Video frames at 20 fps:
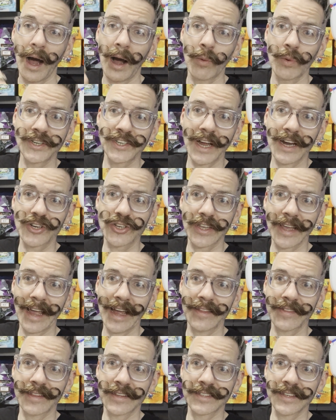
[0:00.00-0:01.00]
which actually
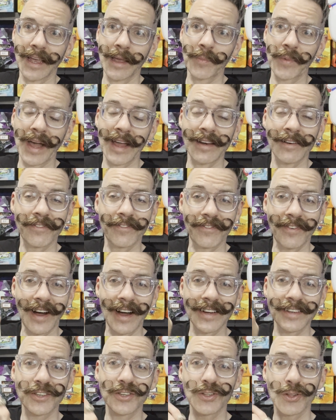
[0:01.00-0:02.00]
had the same kind of
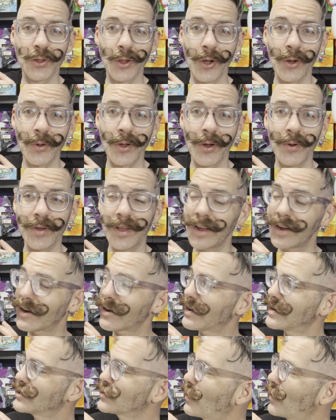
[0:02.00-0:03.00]
font logo here as